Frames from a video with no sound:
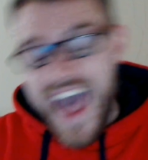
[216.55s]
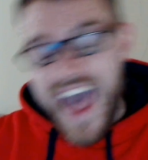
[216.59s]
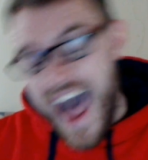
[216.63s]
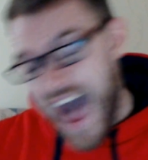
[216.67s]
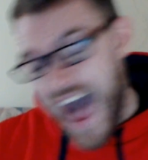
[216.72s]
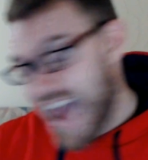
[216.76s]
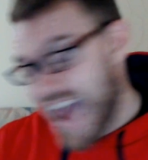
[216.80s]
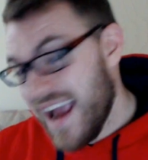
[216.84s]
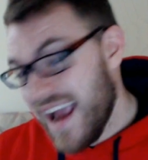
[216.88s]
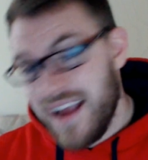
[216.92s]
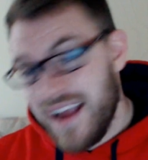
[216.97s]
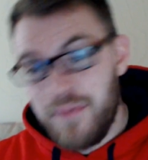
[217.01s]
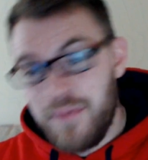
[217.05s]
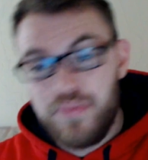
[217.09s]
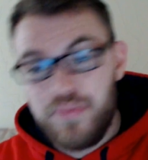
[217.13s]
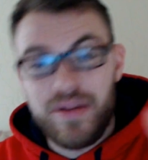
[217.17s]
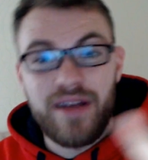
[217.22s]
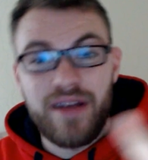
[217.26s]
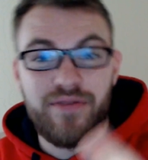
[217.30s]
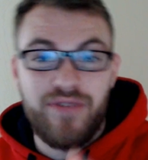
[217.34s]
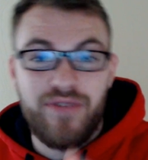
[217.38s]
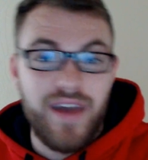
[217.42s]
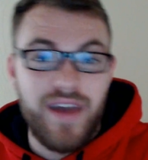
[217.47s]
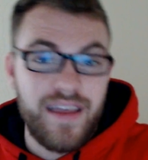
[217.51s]
I got
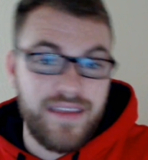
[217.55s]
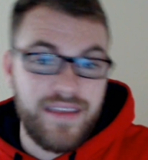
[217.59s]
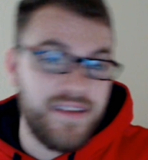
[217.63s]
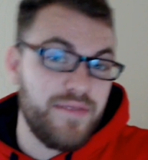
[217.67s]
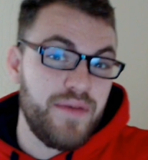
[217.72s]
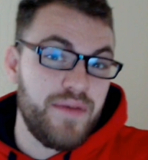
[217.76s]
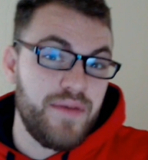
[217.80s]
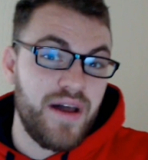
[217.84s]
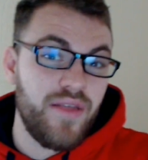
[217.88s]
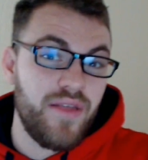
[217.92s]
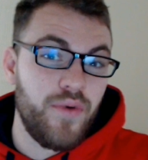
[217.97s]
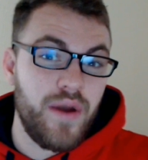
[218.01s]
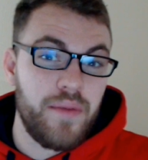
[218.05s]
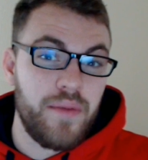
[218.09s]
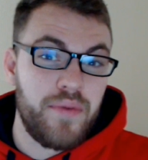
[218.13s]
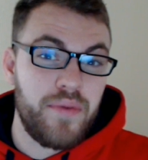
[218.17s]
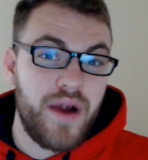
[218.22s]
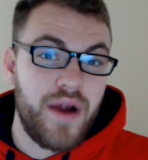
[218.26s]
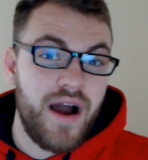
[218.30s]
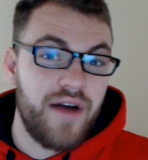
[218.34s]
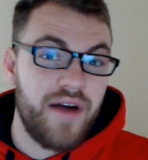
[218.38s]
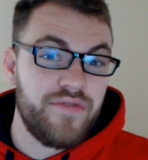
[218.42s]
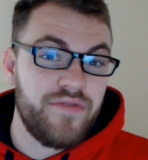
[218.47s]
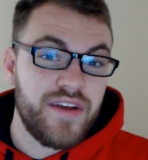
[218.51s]
complete faith in you, by the way,
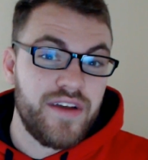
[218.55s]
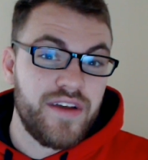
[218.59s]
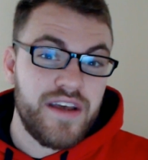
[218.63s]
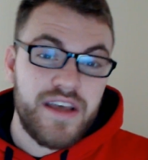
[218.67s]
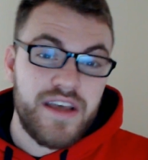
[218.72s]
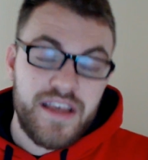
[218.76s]
Brav.